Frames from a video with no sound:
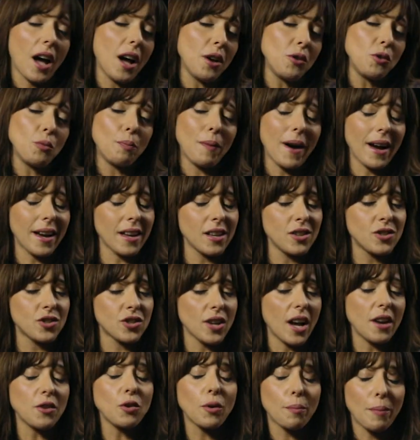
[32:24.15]
you package
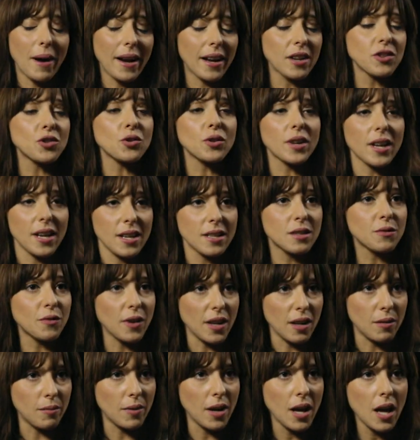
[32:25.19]
your case
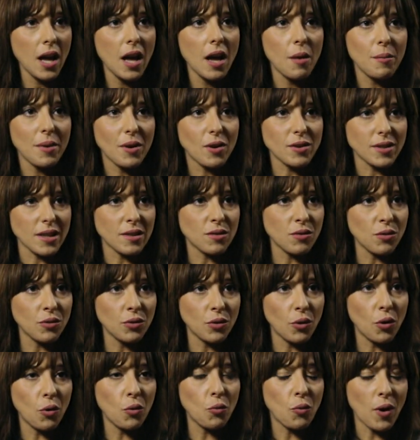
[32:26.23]
film, because as you
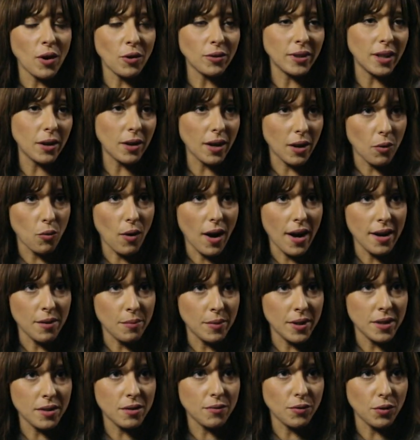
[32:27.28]
know, one of the
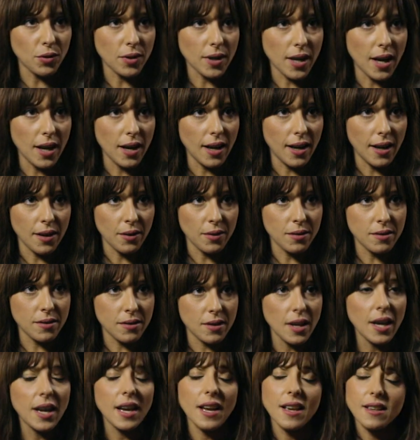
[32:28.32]
requirements for Cannes
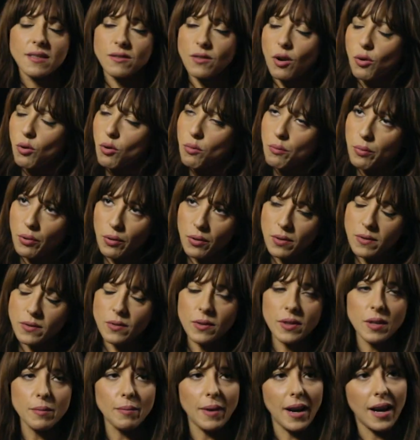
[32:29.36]
Lions is not
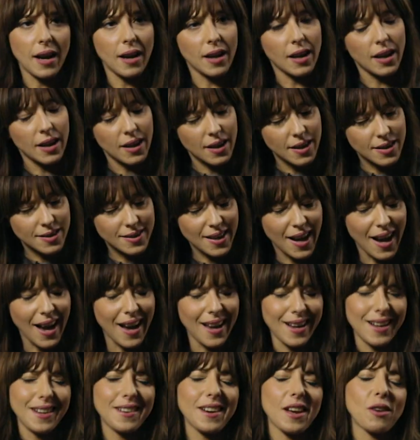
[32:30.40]
compulsory, but it's
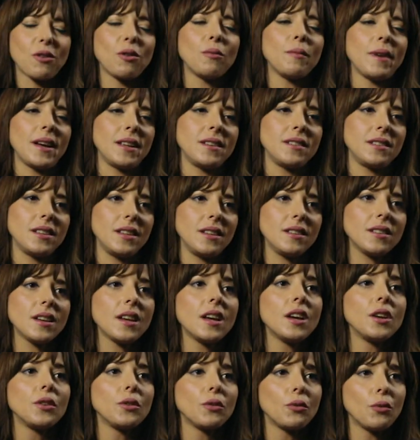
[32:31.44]
highly recommended
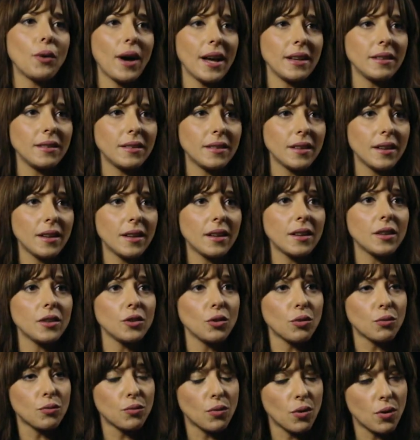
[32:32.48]
to enter
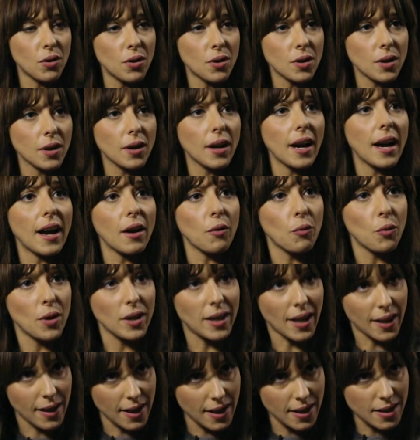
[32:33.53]
your work
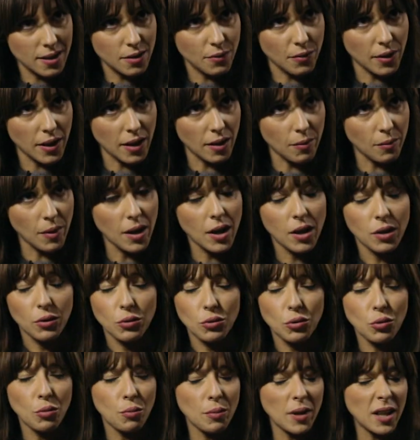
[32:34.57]
with a case film.
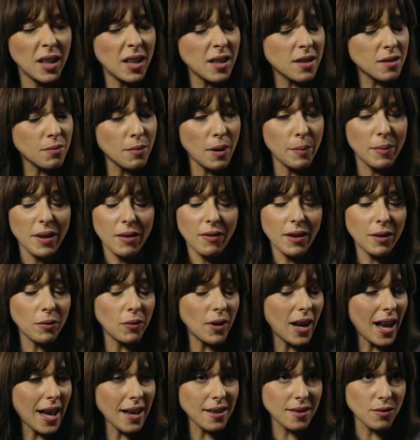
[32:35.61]
2 minutes, maybe
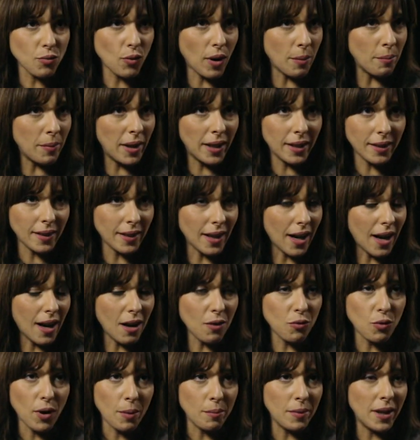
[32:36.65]
even less, 1.5
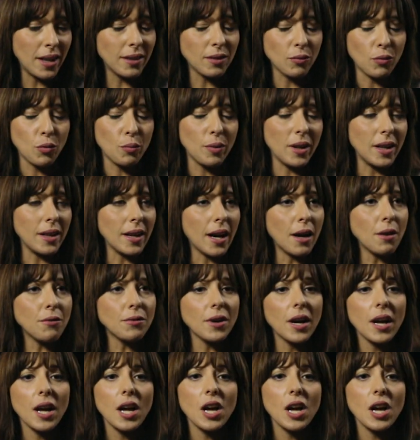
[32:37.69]
minutes, 1 minute would be enough.